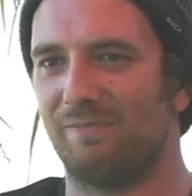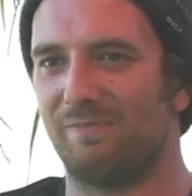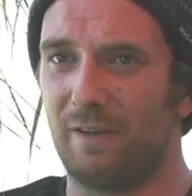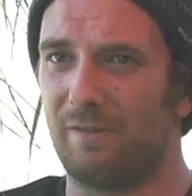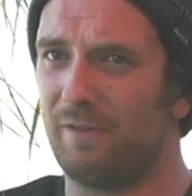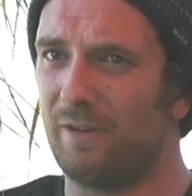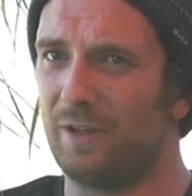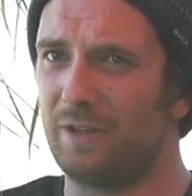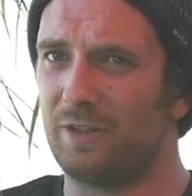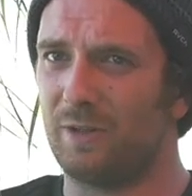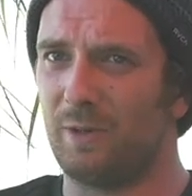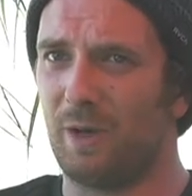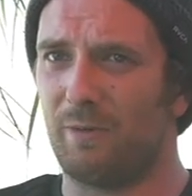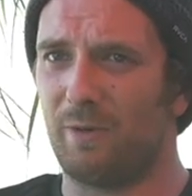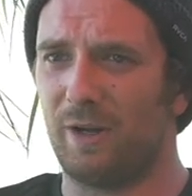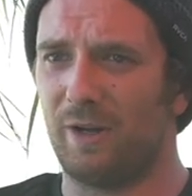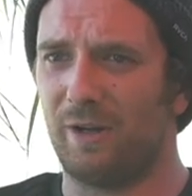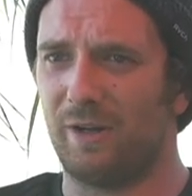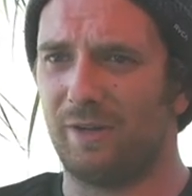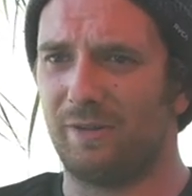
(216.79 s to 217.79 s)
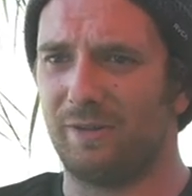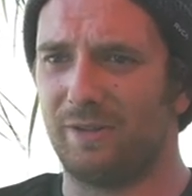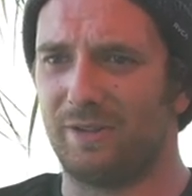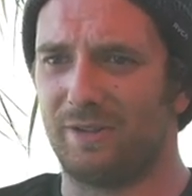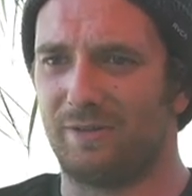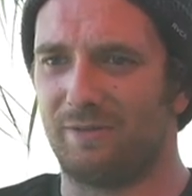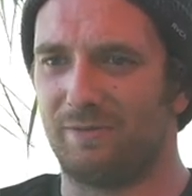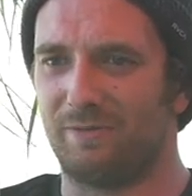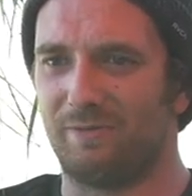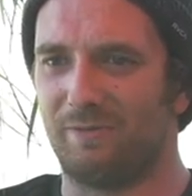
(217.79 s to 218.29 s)
The first trip I went on, it
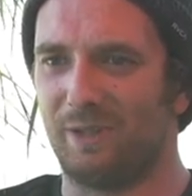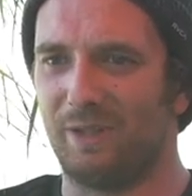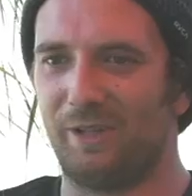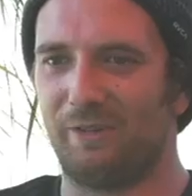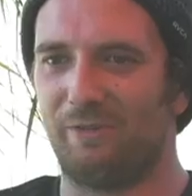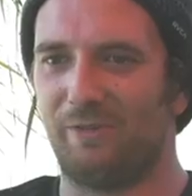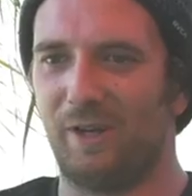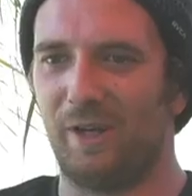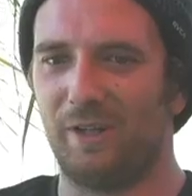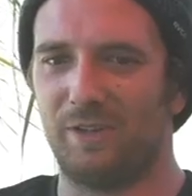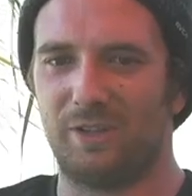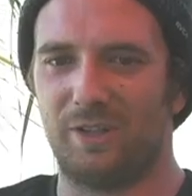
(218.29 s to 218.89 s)
was really fun.